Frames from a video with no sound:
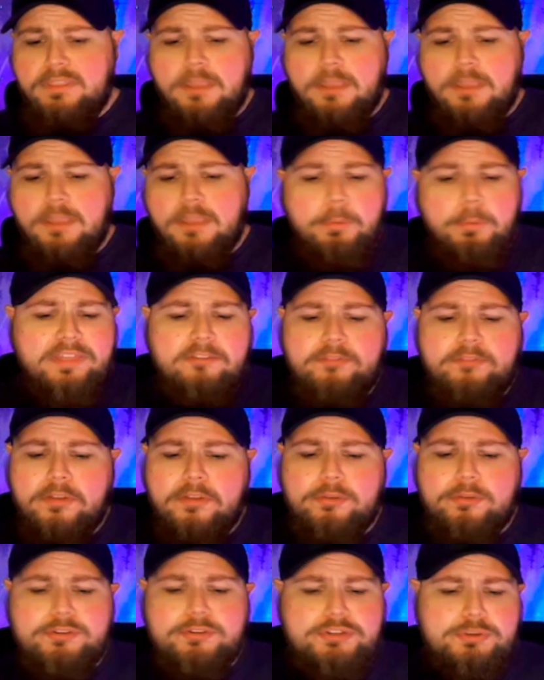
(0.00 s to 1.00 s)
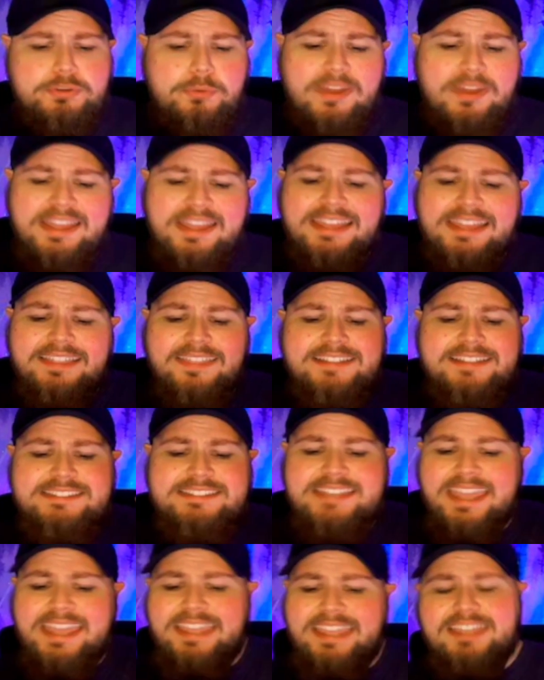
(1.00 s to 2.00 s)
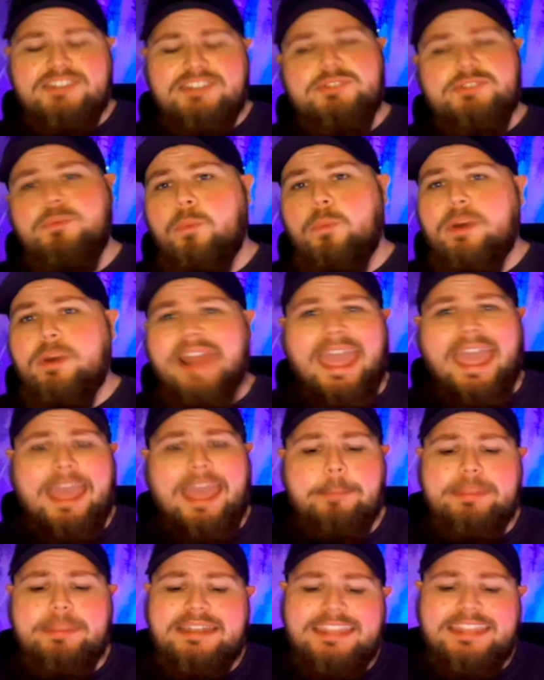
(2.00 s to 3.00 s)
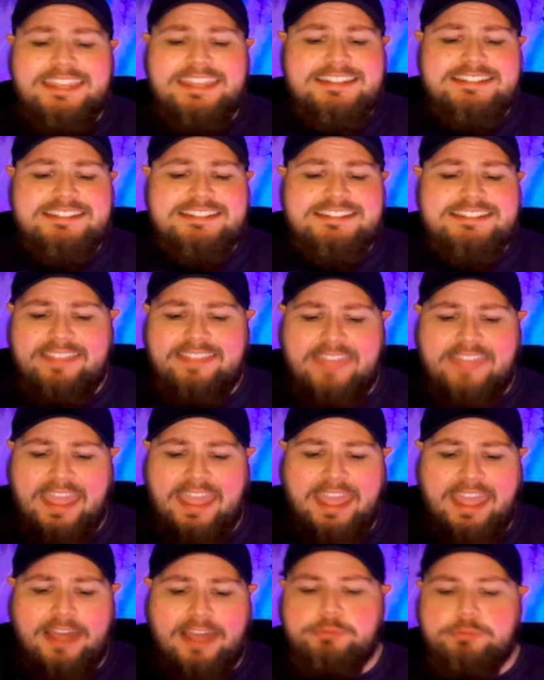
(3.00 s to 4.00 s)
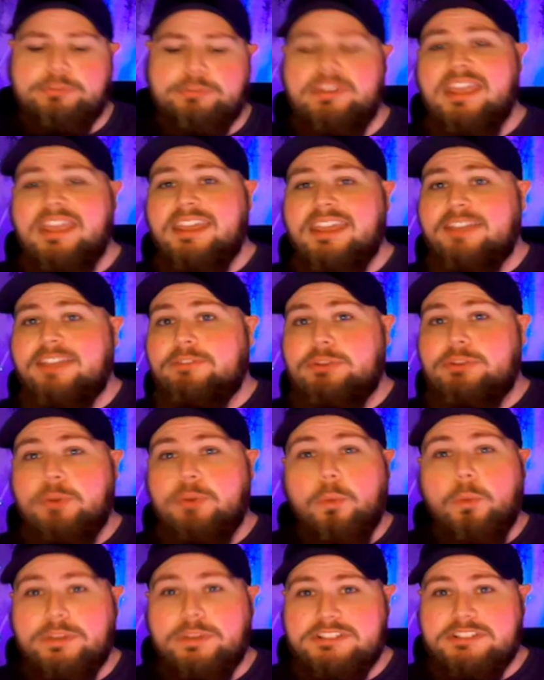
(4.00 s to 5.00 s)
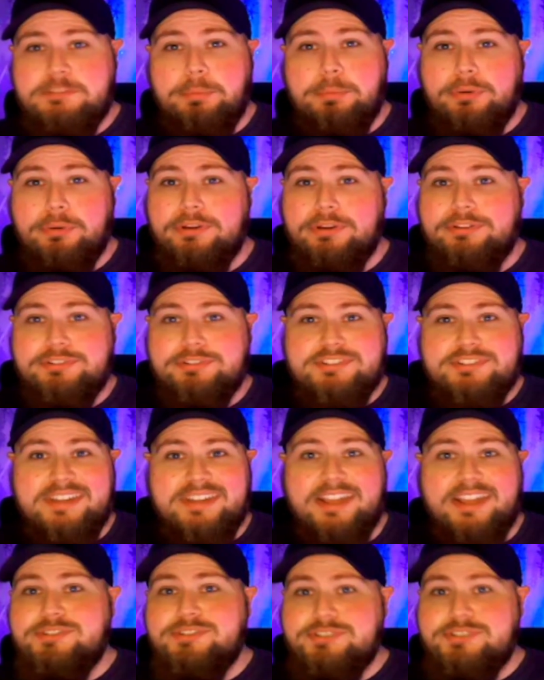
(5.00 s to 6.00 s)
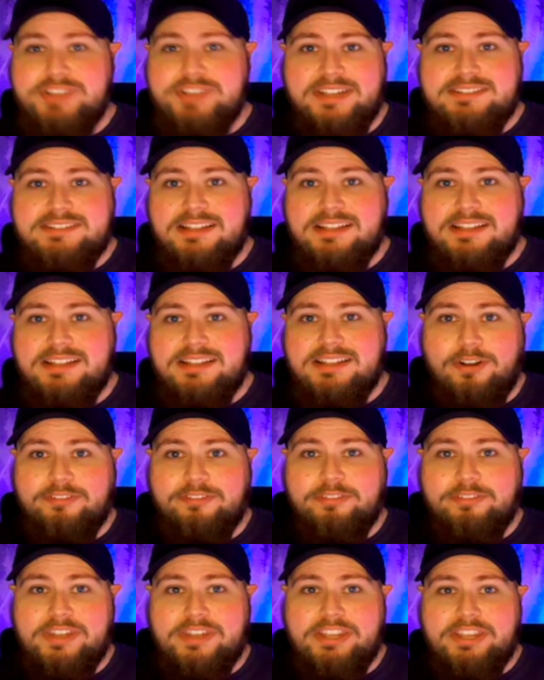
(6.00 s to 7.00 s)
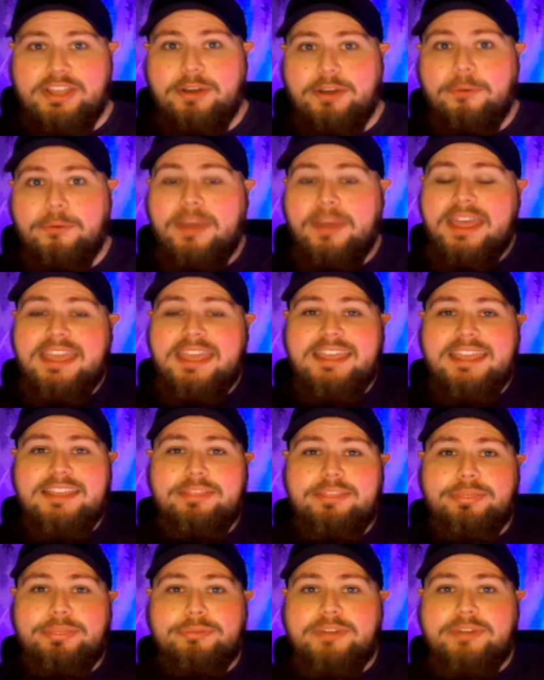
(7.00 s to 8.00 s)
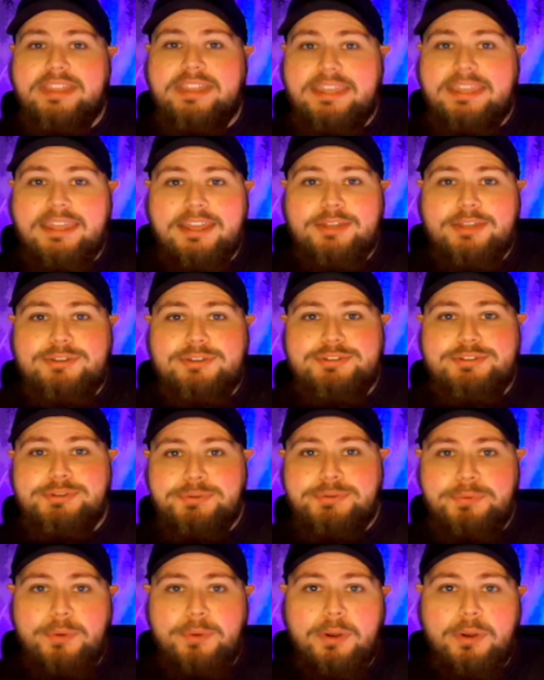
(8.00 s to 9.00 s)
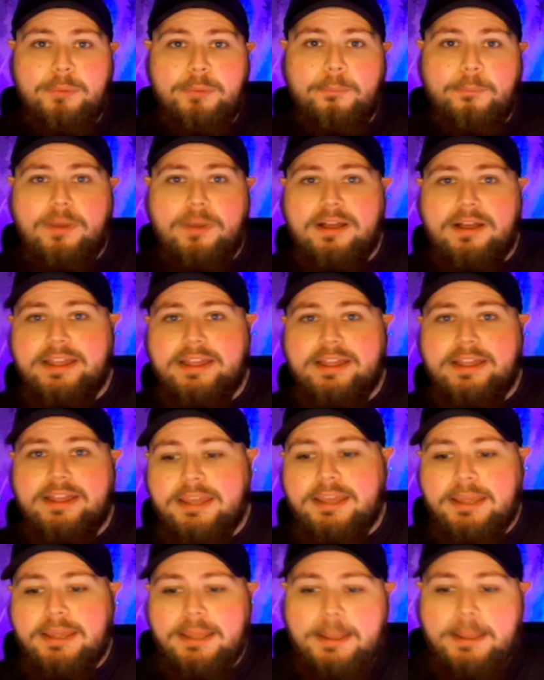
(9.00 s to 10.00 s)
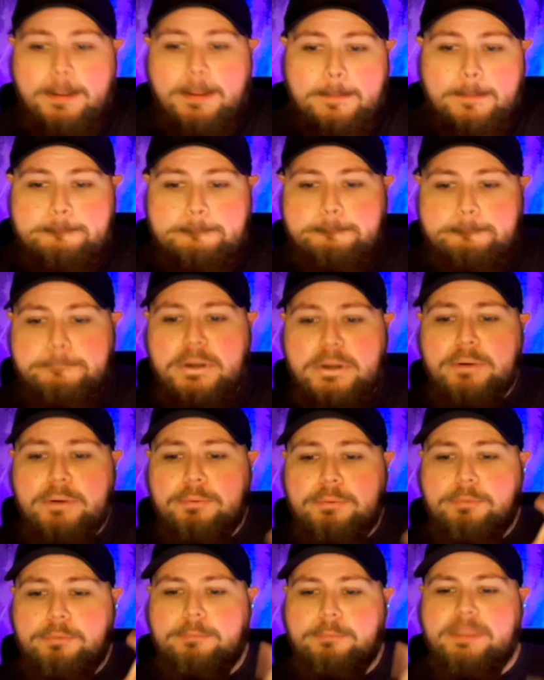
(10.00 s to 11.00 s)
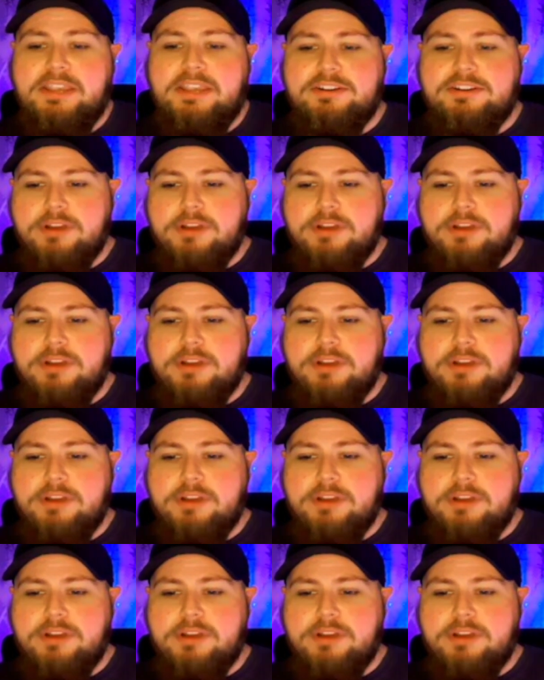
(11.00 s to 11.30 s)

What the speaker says: But without further ado, let's get into what happened inside the house. If you don't want spoilers, now's your chance to click off the video in 3, 2, 1. Boom, here's our